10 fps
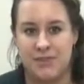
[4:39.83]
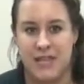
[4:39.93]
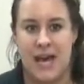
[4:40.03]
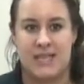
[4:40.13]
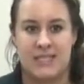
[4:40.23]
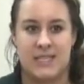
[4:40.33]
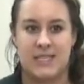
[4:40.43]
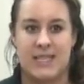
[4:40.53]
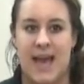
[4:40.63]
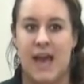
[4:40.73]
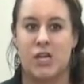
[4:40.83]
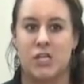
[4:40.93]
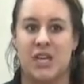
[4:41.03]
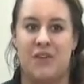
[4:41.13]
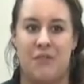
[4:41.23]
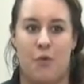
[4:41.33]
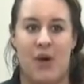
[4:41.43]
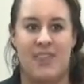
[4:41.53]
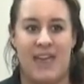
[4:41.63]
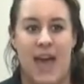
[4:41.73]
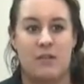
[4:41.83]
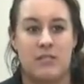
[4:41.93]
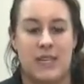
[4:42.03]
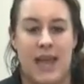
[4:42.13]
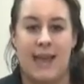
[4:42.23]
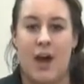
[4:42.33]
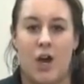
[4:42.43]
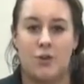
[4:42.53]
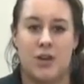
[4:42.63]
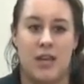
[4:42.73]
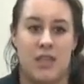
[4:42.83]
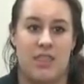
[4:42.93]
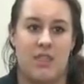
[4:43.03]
velocity is actually four thousand eight hundred